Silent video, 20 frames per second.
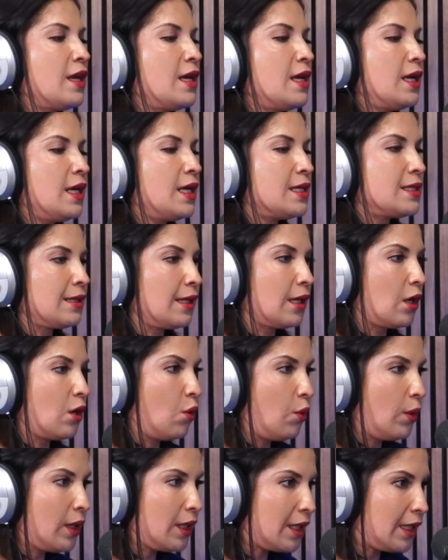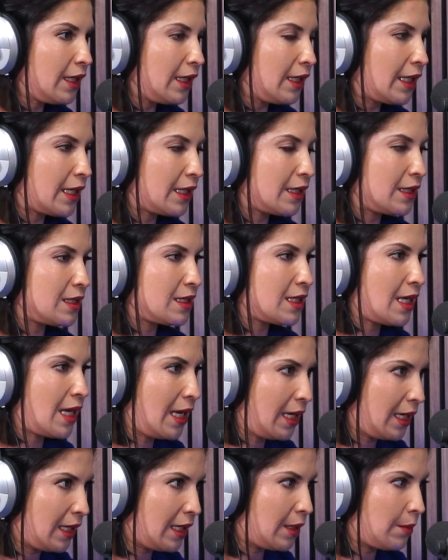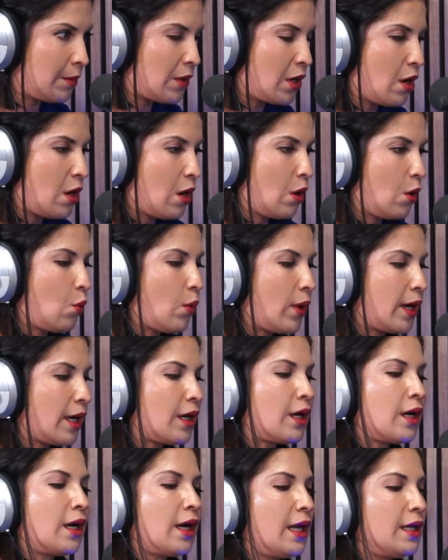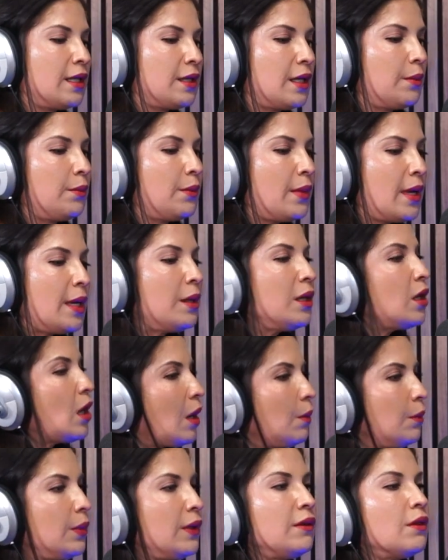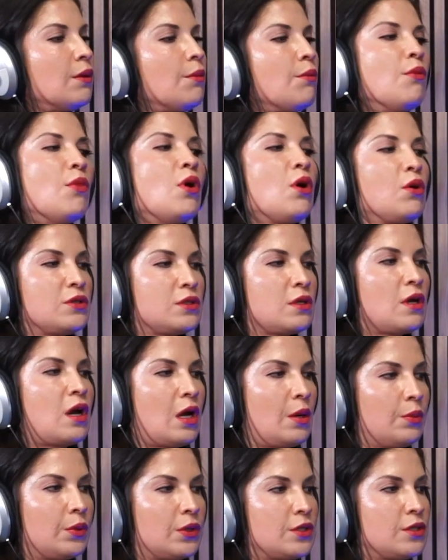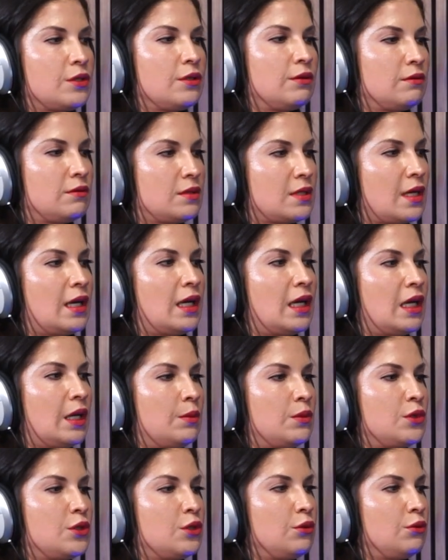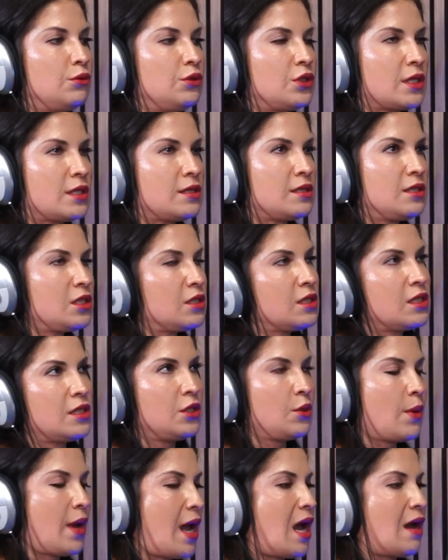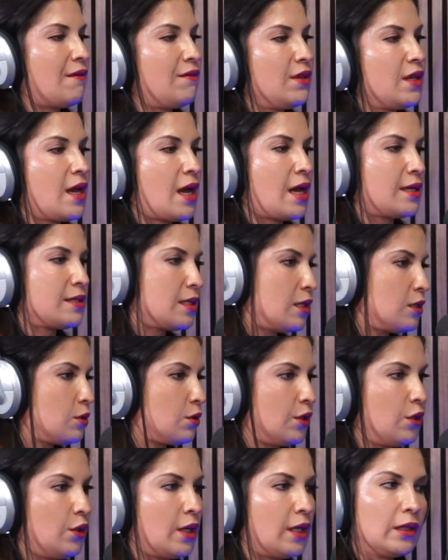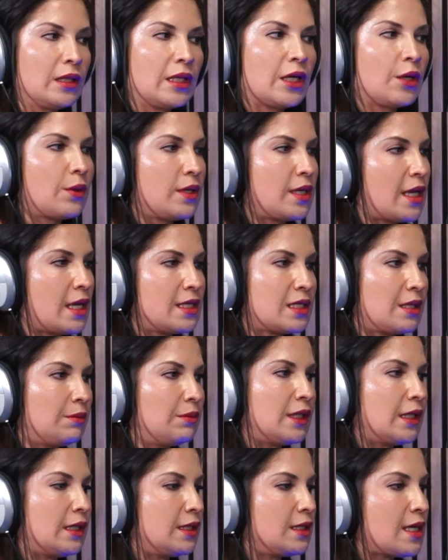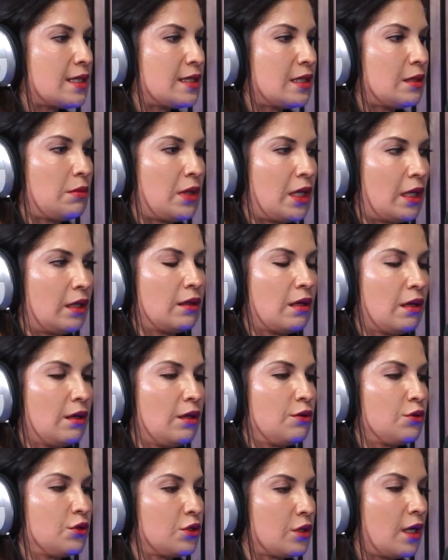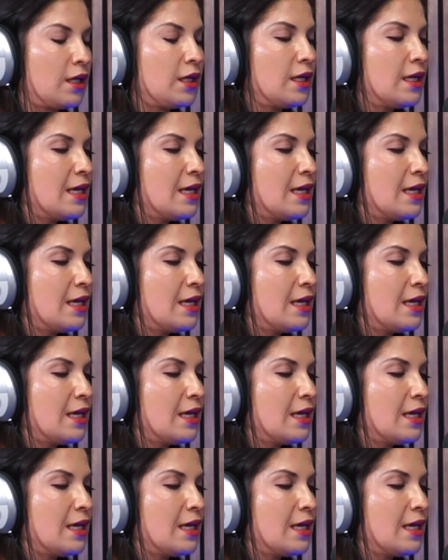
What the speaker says: is liquidity at a time where it may not be the most opportune time to just because you have the assets or you can liquidate something doesn't mean that you should.